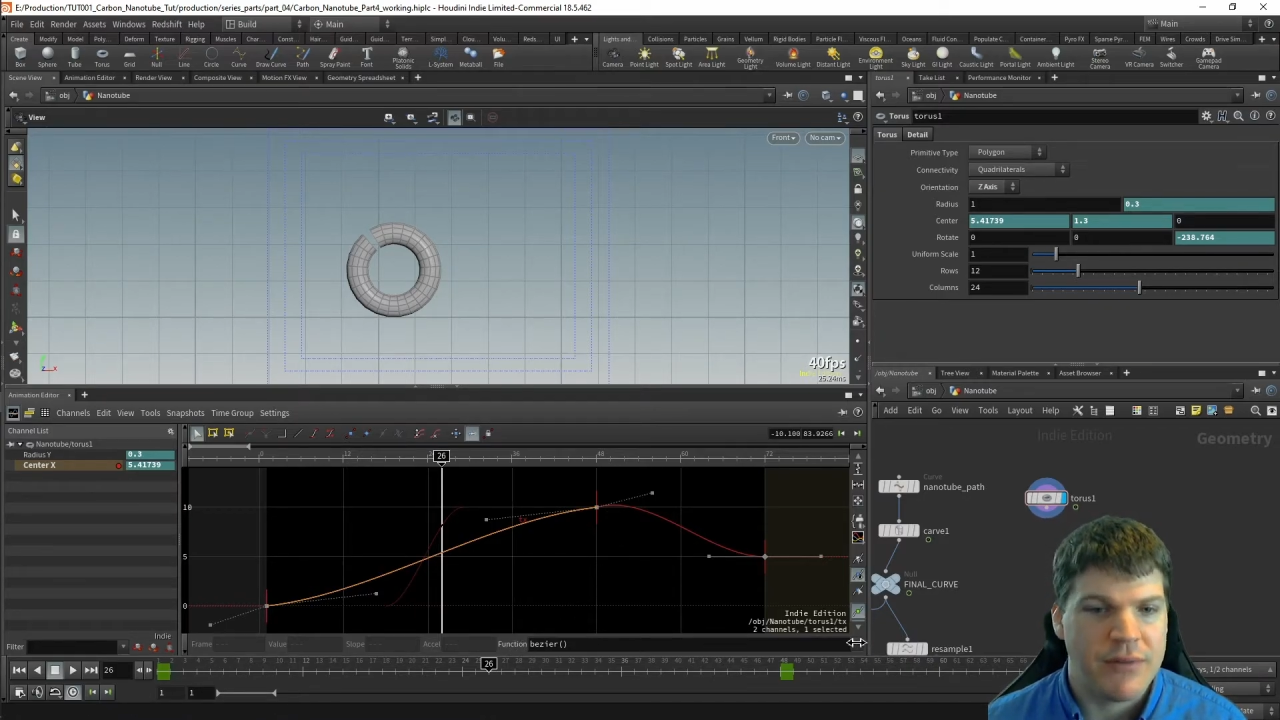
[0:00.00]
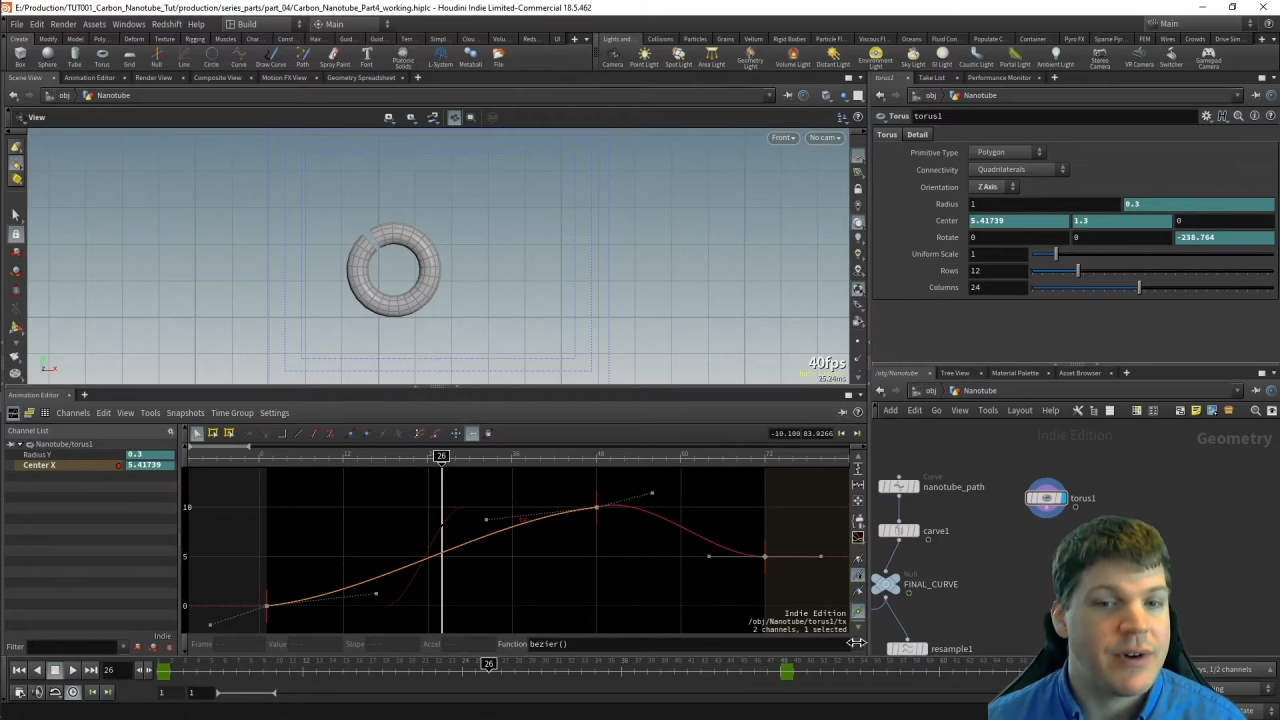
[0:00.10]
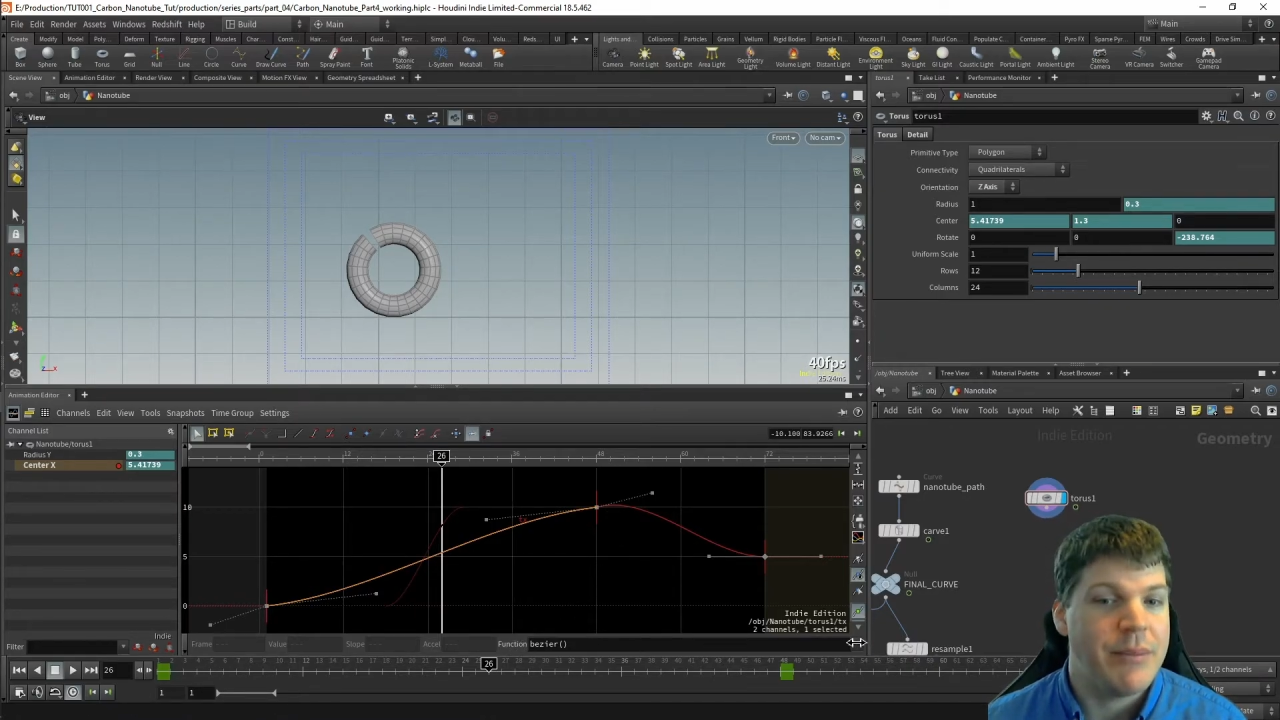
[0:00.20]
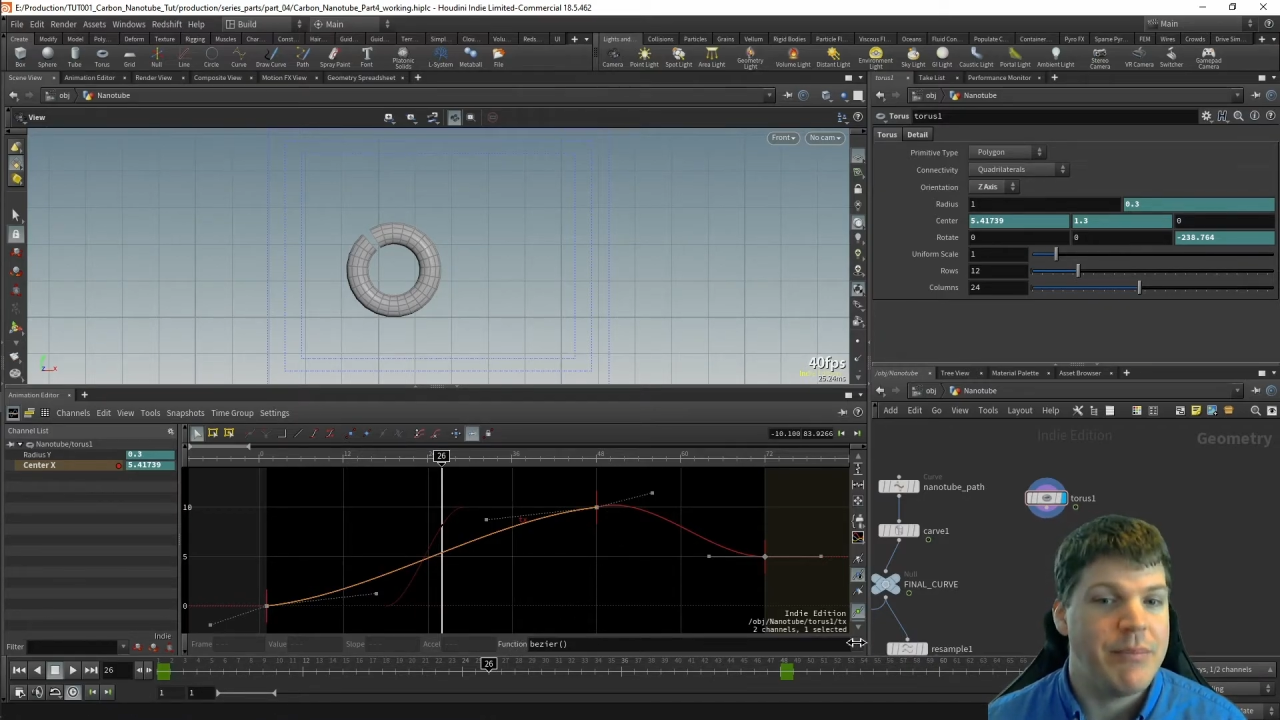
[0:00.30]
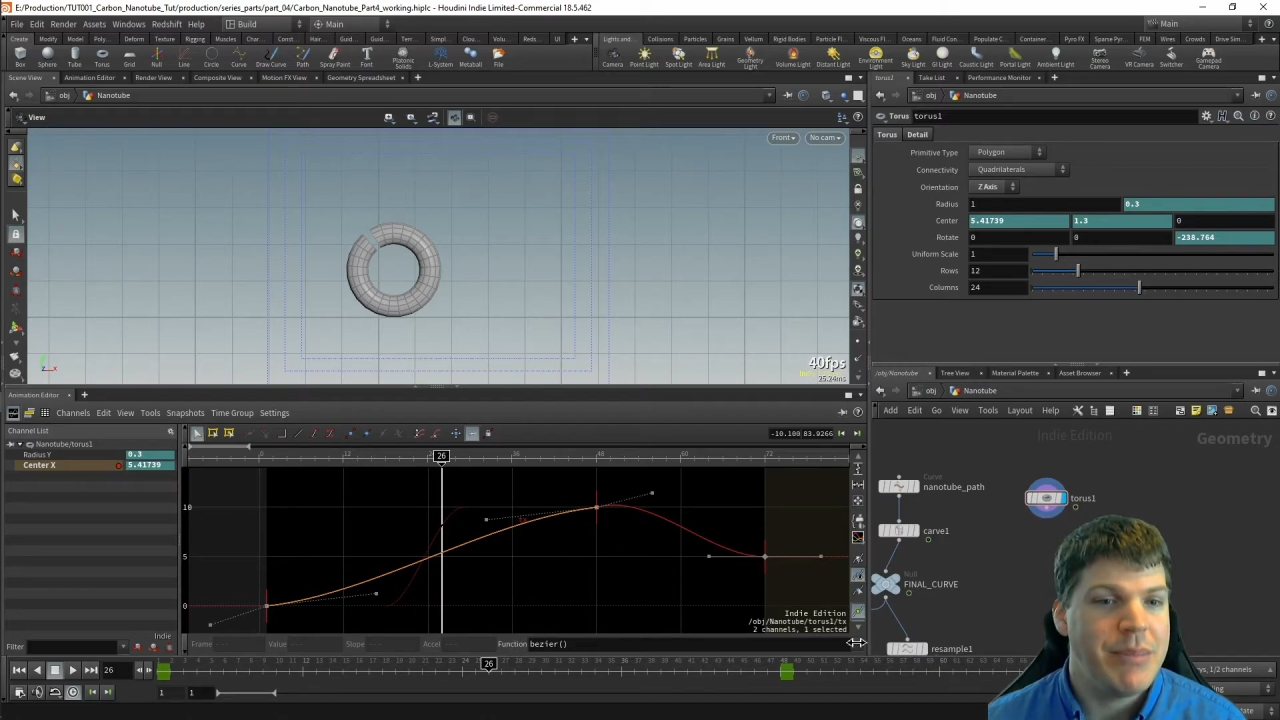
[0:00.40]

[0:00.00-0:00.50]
from